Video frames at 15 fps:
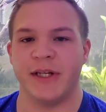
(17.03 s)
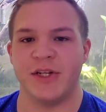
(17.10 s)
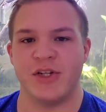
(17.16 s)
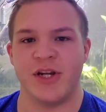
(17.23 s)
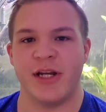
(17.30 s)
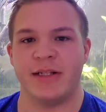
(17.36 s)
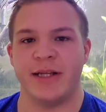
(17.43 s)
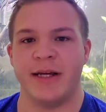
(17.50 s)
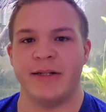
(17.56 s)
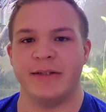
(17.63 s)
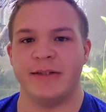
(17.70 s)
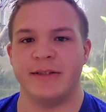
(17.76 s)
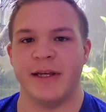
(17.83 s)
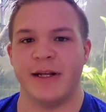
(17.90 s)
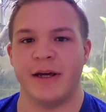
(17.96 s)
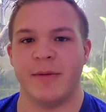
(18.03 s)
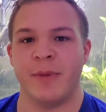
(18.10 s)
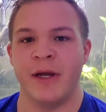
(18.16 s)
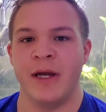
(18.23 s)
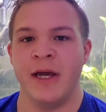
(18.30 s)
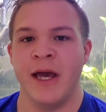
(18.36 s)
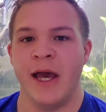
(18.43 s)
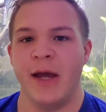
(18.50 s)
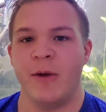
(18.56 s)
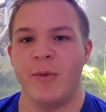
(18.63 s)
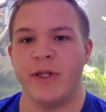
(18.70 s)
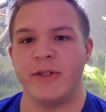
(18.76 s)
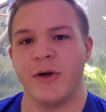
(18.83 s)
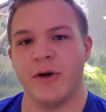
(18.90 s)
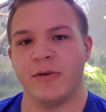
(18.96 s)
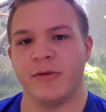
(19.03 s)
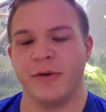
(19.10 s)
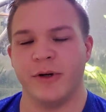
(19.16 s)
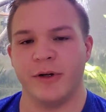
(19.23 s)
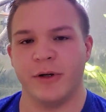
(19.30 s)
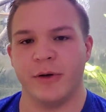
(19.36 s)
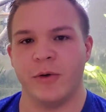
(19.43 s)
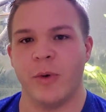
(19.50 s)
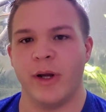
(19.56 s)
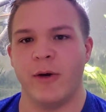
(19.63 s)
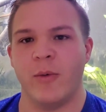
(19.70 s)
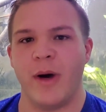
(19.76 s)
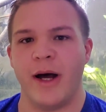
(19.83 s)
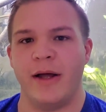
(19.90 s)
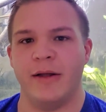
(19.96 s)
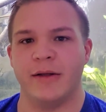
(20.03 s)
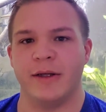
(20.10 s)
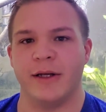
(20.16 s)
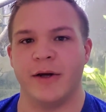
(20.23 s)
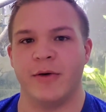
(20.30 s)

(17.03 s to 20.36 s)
I checked out his setup, and we talked for quite a while,